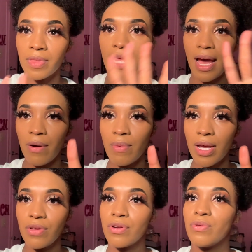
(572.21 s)
That way,
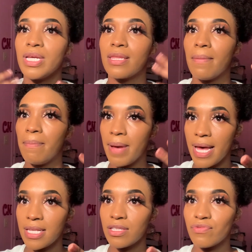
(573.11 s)
you know, you get the
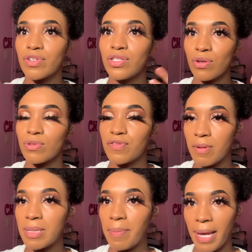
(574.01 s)
best results
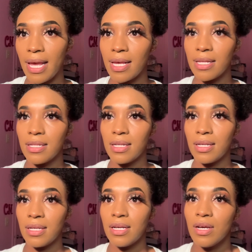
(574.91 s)
from the paint.
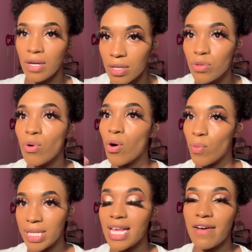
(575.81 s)
You
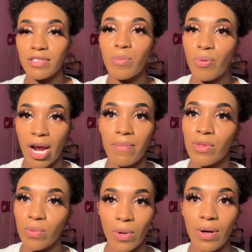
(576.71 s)
always have to prime
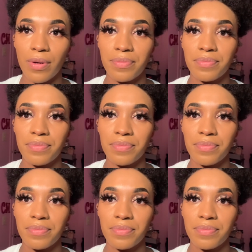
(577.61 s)
the wall.